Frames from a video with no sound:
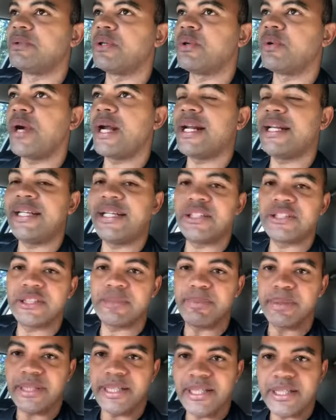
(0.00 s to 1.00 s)
create an
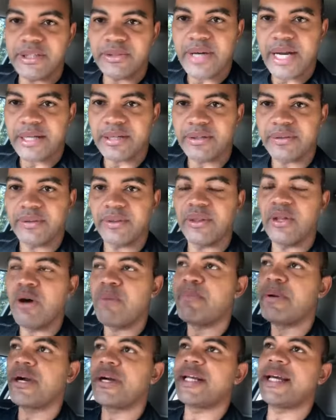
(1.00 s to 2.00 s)
irresistible lead attractor, low
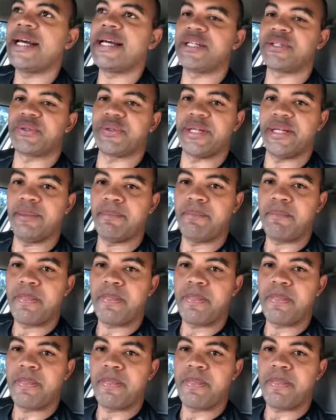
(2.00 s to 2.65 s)
barrier to entry.